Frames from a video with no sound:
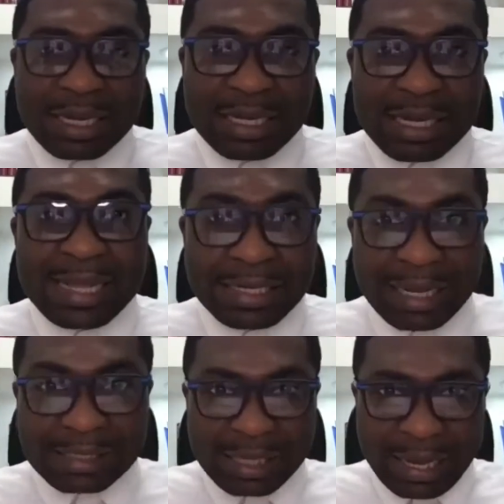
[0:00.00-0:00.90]
Let
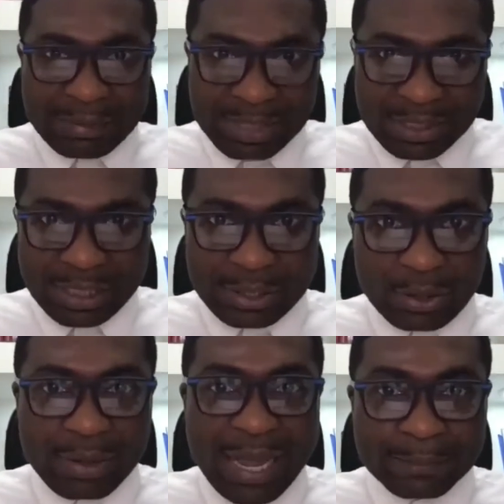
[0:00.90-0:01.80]
that time stick,
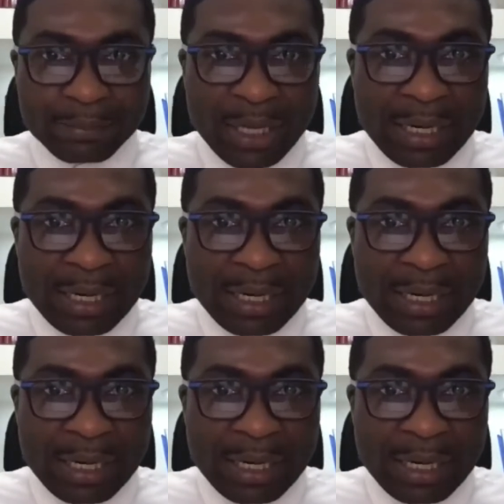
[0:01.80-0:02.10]
all right?